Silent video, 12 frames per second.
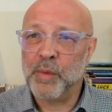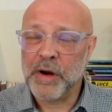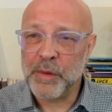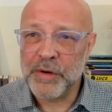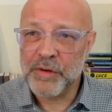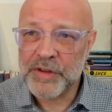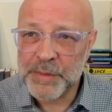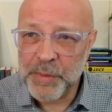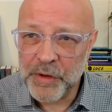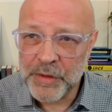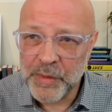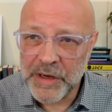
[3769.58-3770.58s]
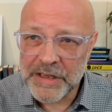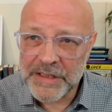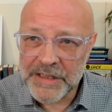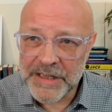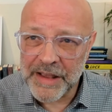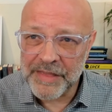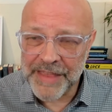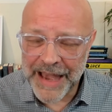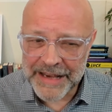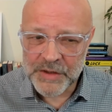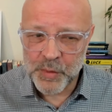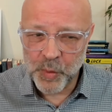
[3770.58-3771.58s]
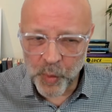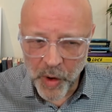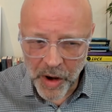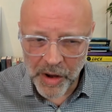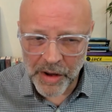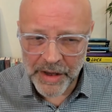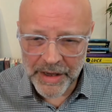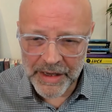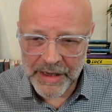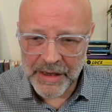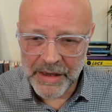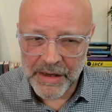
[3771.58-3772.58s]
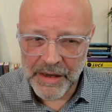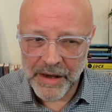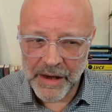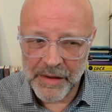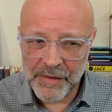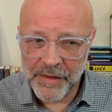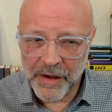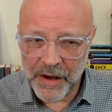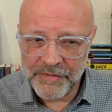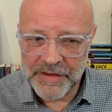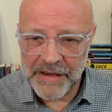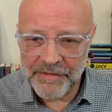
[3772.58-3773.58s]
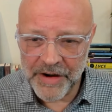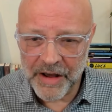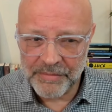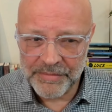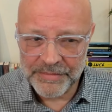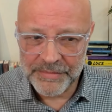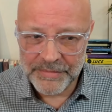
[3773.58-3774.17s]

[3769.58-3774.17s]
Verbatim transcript: what I want to respond well is to say that's why I've given up,